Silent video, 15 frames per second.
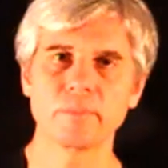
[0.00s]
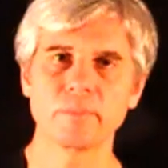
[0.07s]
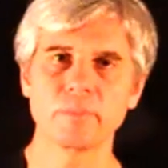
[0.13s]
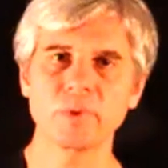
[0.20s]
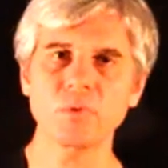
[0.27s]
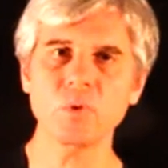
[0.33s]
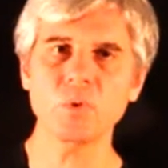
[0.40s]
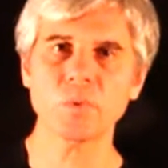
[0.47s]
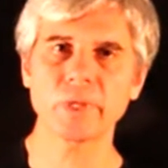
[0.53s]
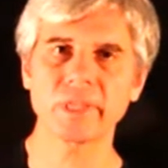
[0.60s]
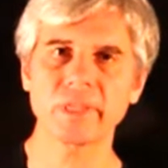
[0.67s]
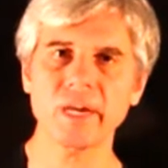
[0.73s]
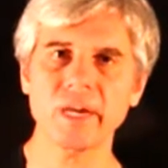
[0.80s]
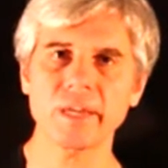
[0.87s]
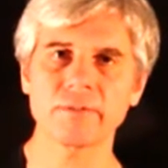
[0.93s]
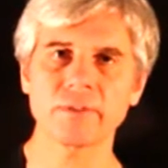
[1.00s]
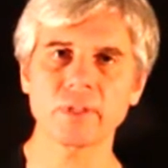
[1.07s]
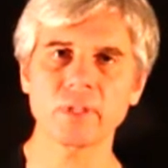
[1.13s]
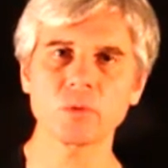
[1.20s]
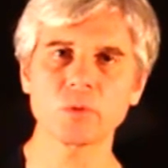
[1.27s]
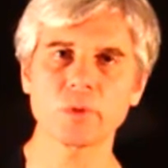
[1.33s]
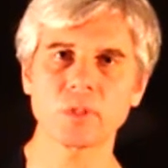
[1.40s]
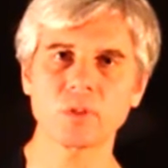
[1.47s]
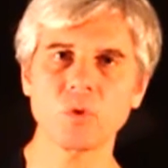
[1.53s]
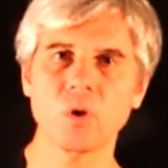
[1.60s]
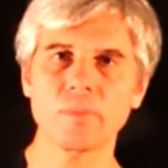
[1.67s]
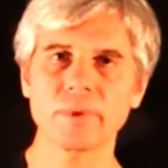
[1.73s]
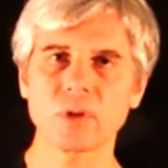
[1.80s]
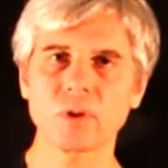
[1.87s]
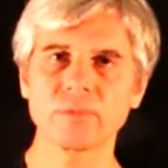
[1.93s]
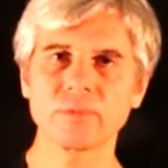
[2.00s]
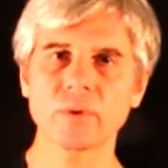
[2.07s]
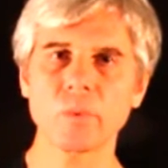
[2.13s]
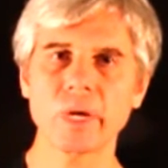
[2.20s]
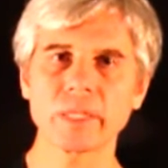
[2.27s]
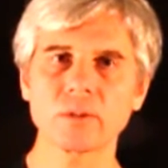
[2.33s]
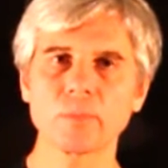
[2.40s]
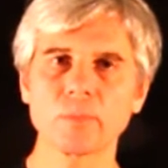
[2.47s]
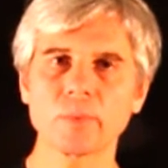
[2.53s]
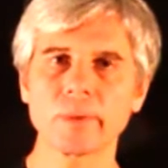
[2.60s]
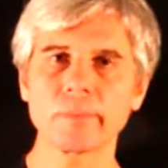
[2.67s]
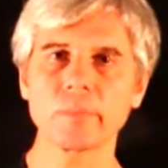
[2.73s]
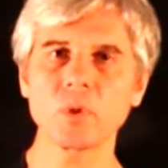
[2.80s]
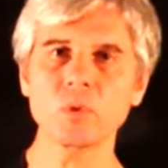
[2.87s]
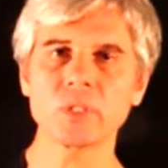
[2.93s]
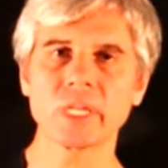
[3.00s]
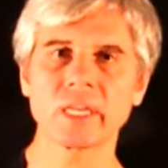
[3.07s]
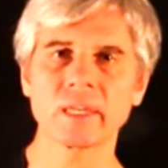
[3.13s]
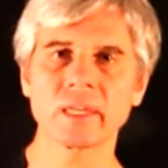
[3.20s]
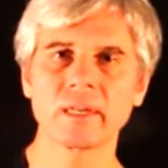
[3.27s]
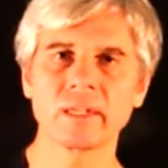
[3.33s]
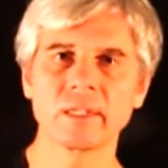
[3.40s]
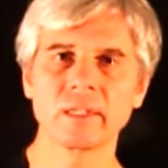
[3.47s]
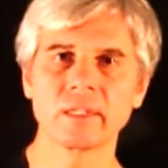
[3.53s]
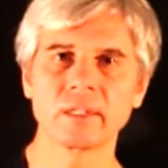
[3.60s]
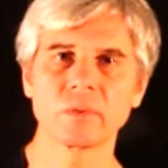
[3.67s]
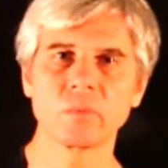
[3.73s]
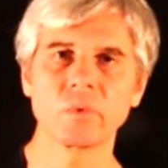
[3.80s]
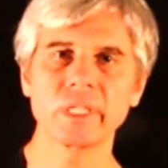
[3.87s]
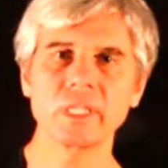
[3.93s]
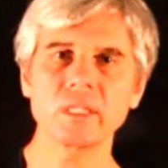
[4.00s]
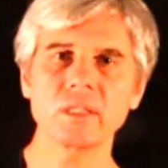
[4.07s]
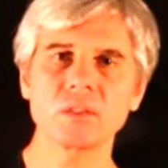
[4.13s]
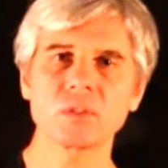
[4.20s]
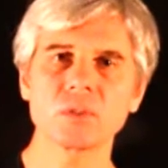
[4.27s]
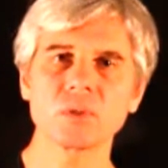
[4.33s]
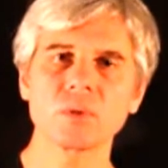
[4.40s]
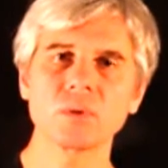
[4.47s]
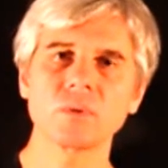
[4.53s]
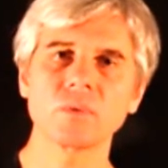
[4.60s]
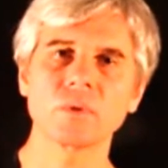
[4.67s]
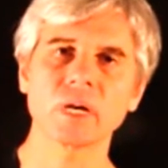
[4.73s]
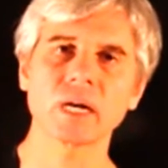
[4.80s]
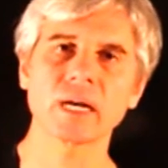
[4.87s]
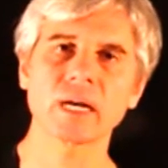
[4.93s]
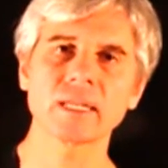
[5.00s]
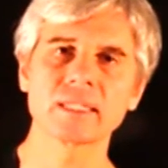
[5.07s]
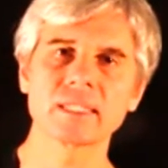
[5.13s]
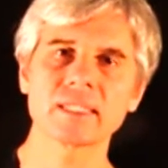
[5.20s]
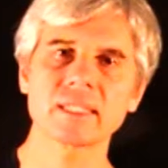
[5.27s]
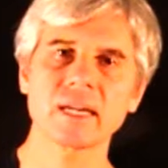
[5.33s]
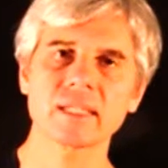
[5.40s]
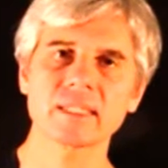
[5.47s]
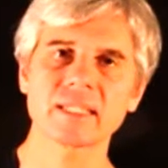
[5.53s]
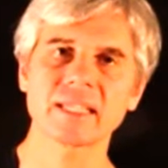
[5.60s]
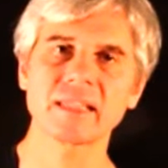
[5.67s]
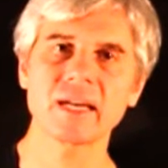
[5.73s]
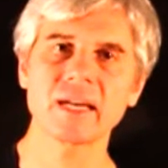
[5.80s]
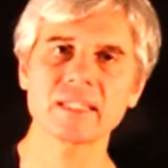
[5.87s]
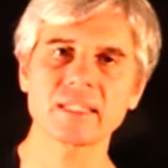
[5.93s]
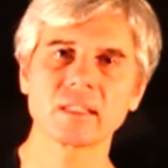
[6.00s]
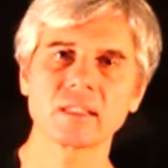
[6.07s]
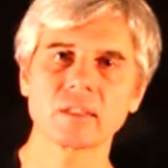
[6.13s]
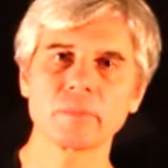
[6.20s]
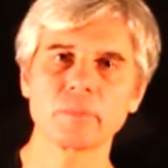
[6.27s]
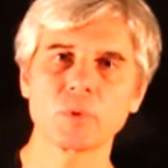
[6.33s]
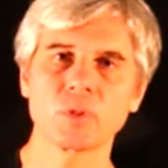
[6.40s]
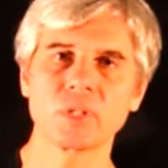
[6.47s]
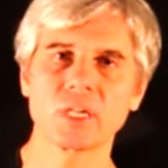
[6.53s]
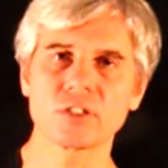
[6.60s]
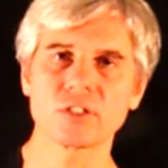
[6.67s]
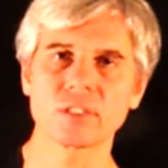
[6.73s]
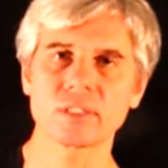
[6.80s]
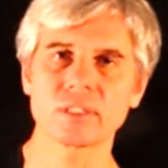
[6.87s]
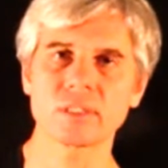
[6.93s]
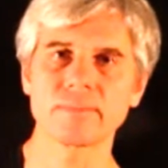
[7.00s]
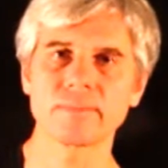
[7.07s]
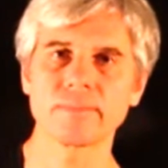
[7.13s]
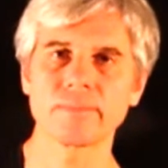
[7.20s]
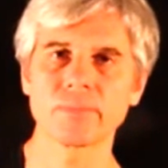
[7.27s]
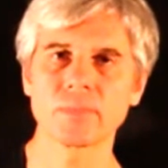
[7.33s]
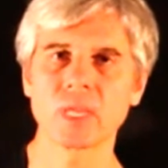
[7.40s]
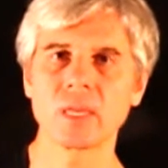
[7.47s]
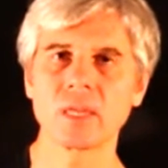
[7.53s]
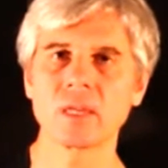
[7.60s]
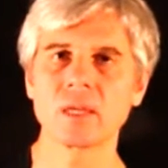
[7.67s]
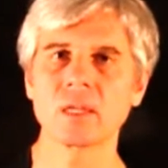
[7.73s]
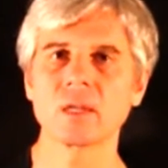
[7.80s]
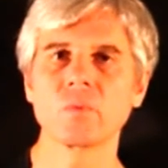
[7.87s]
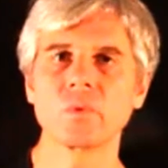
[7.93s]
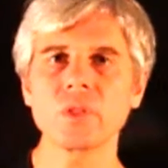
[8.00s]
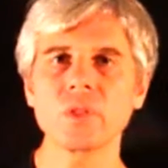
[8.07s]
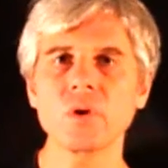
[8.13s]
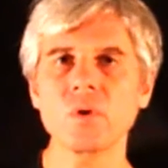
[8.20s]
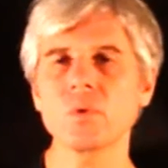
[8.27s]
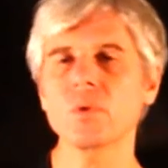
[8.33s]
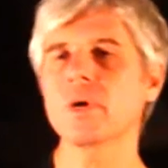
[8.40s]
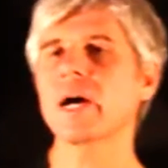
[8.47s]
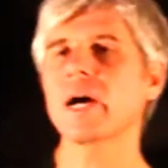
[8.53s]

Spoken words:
Before we dive into the topic of quantum computing, we need to discuss classical computations. We know